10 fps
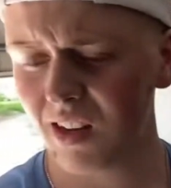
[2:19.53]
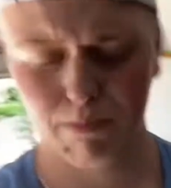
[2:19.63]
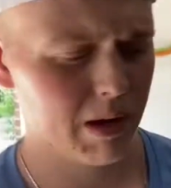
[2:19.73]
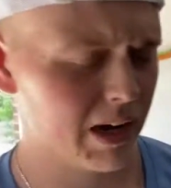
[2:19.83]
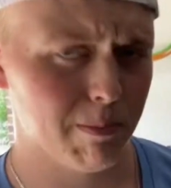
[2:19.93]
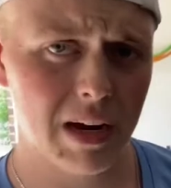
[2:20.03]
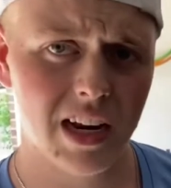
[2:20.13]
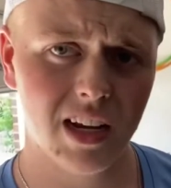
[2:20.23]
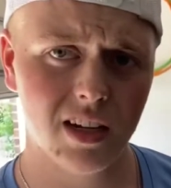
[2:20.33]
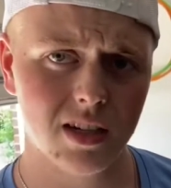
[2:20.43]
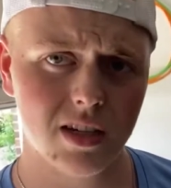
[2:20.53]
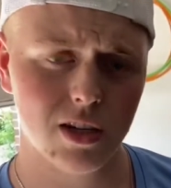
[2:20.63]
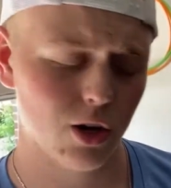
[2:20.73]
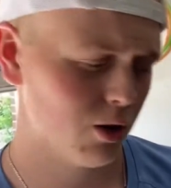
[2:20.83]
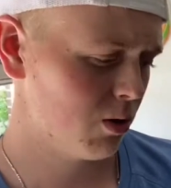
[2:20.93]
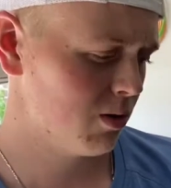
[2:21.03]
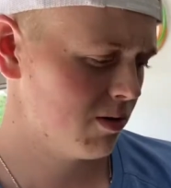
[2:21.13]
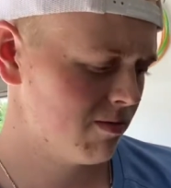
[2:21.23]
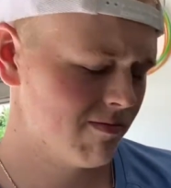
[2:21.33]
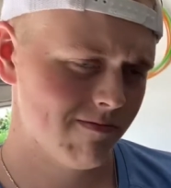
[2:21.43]
big and meaty, so
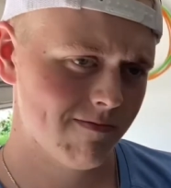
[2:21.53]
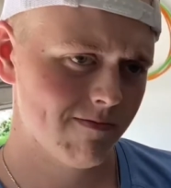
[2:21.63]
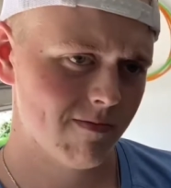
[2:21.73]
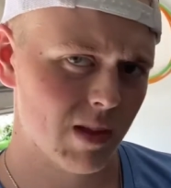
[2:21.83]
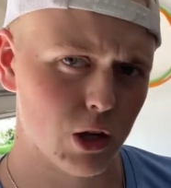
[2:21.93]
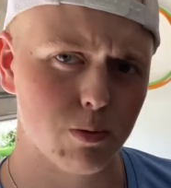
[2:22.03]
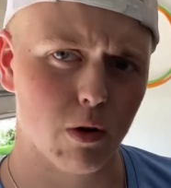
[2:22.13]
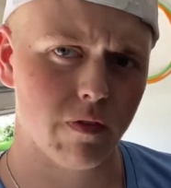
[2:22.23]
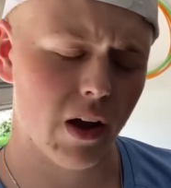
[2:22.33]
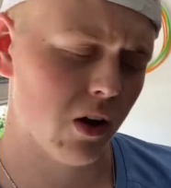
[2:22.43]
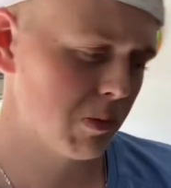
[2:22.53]
that was profound.